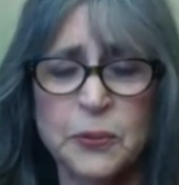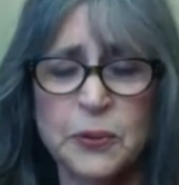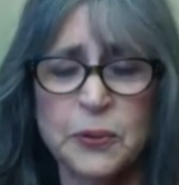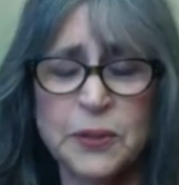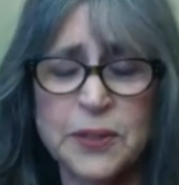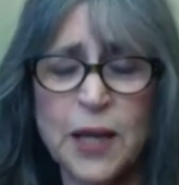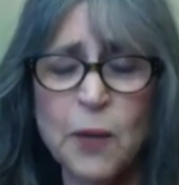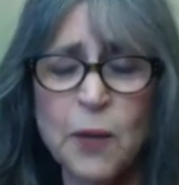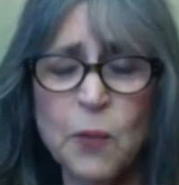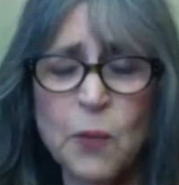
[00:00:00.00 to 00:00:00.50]

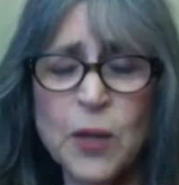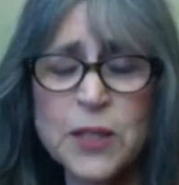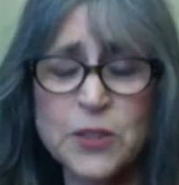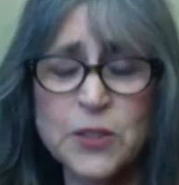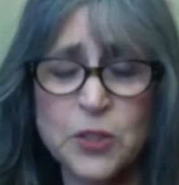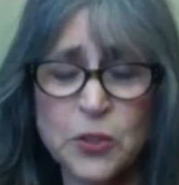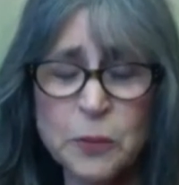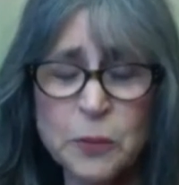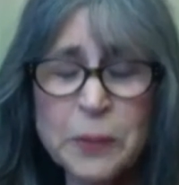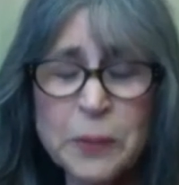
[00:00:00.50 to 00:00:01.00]
Because that was
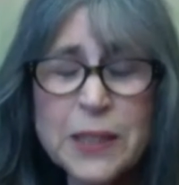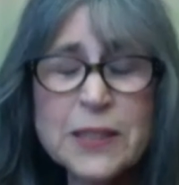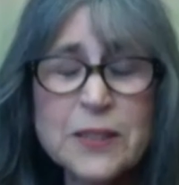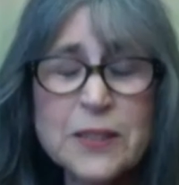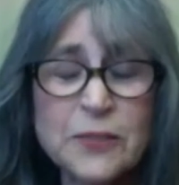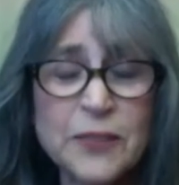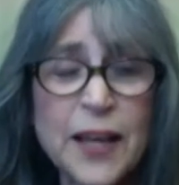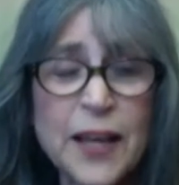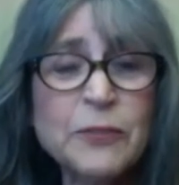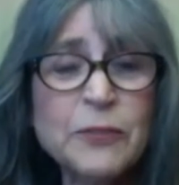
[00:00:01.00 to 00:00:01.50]
2 minutes
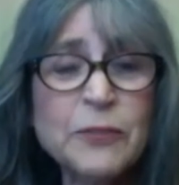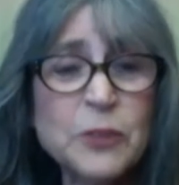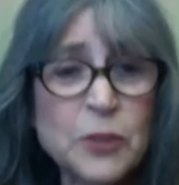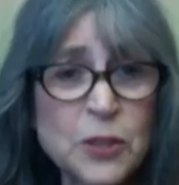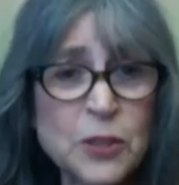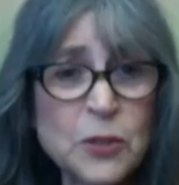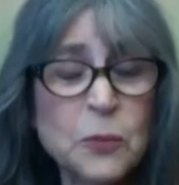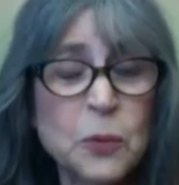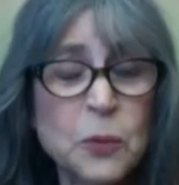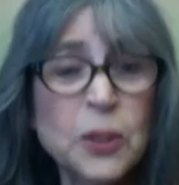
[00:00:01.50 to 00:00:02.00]
of laughter
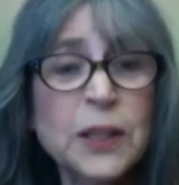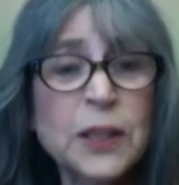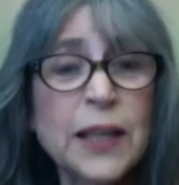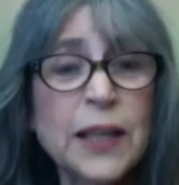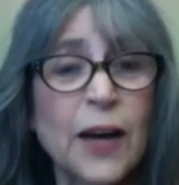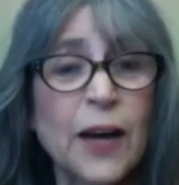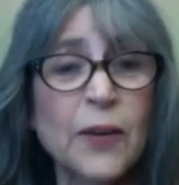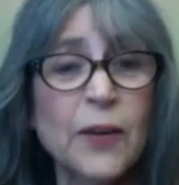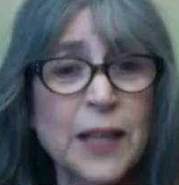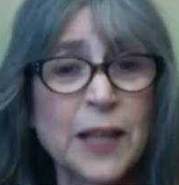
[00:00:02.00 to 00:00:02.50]
is a
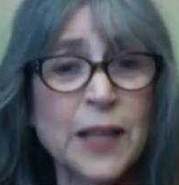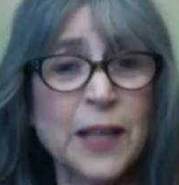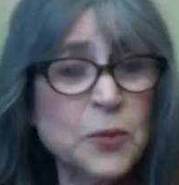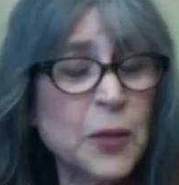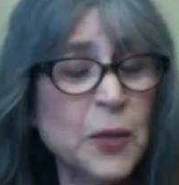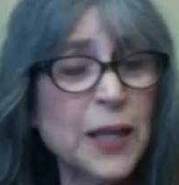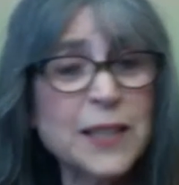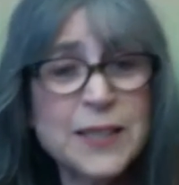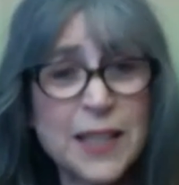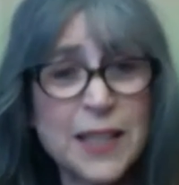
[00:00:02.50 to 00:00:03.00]
workout. That's
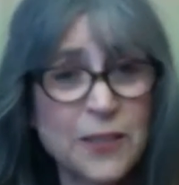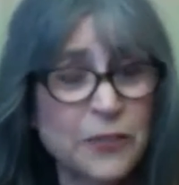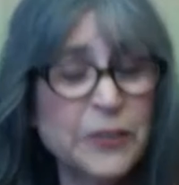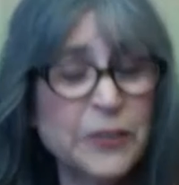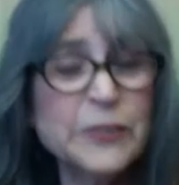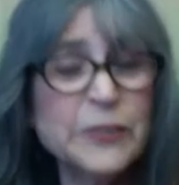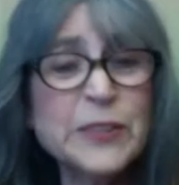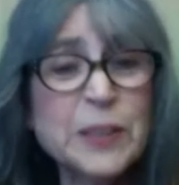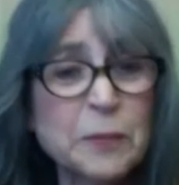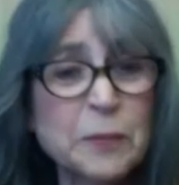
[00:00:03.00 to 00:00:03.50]
why I say
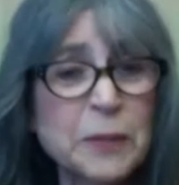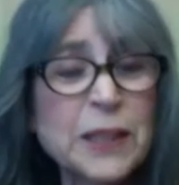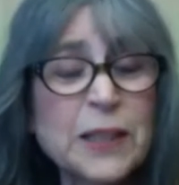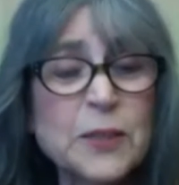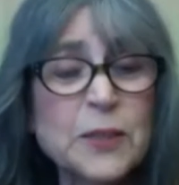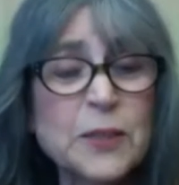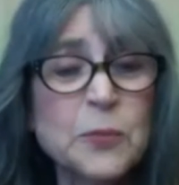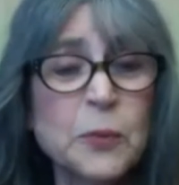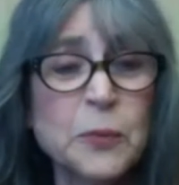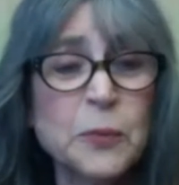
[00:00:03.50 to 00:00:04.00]
15
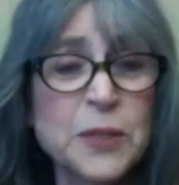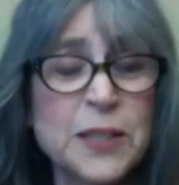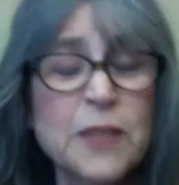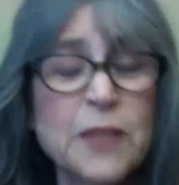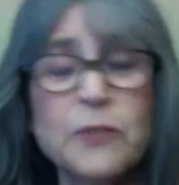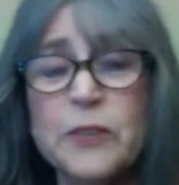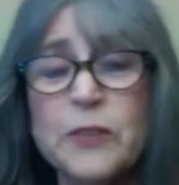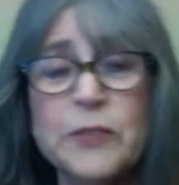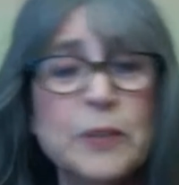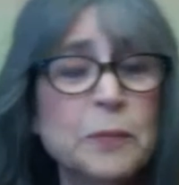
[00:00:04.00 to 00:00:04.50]
minutes. When we
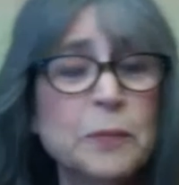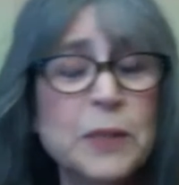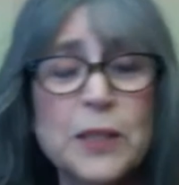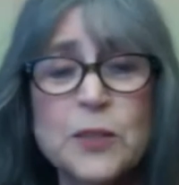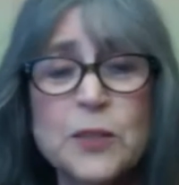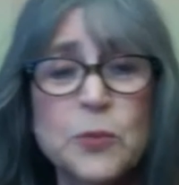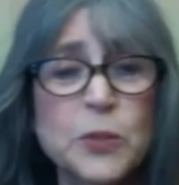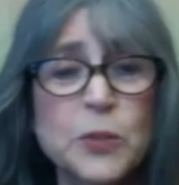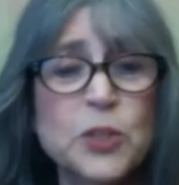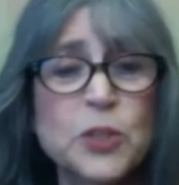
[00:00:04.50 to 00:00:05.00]
say 15
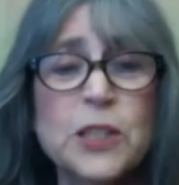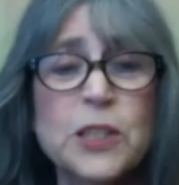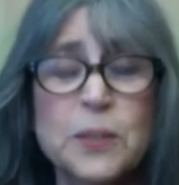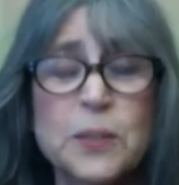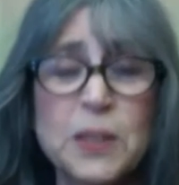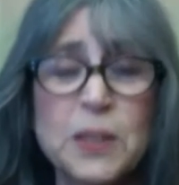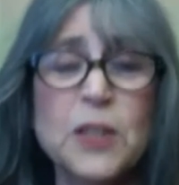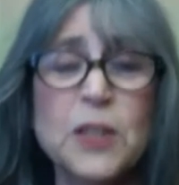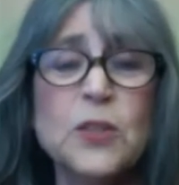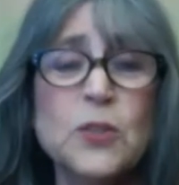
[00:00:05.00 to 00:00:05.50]
minutes, we just
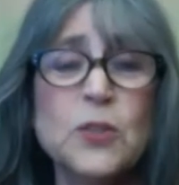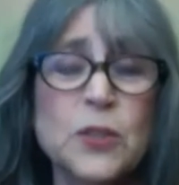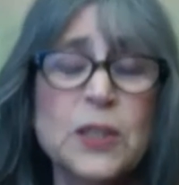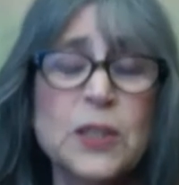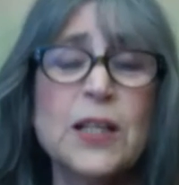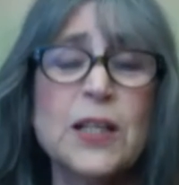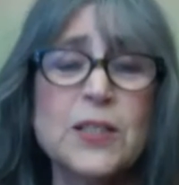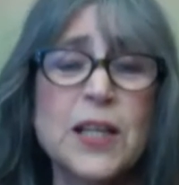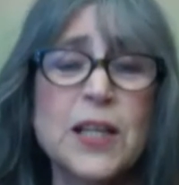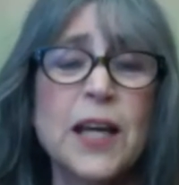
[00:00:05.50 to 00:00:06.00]
mean
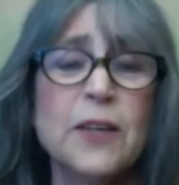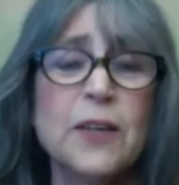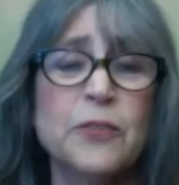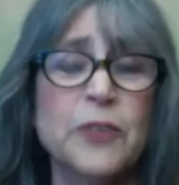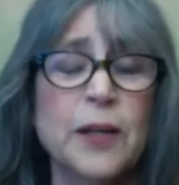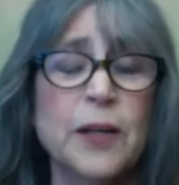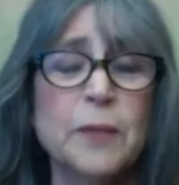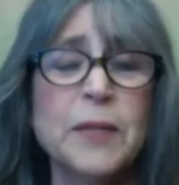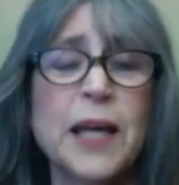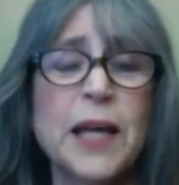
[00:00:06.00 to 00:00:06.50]
using our
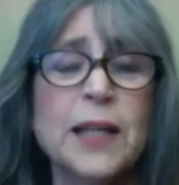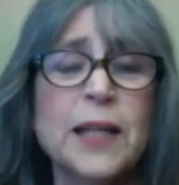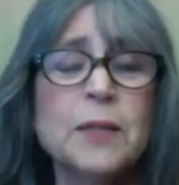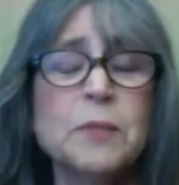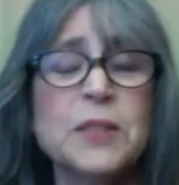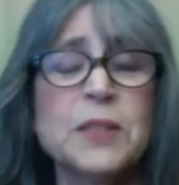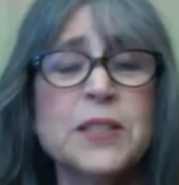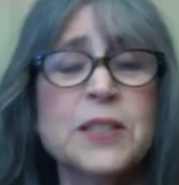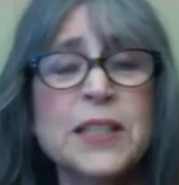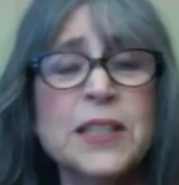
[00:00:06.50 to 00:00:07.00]
diaphragm. That can
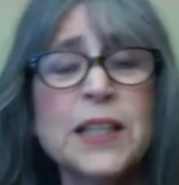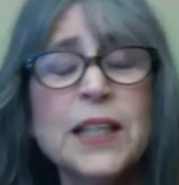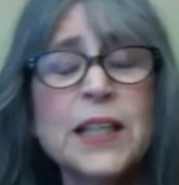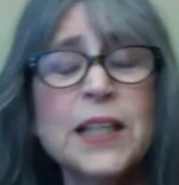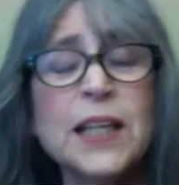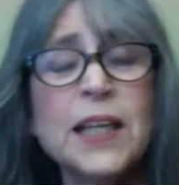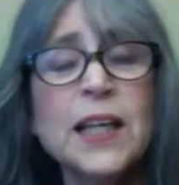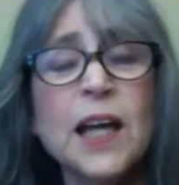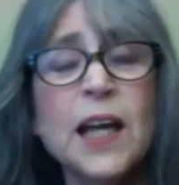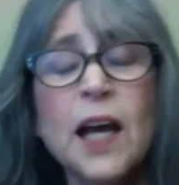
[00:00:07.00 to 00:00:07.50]
be singing,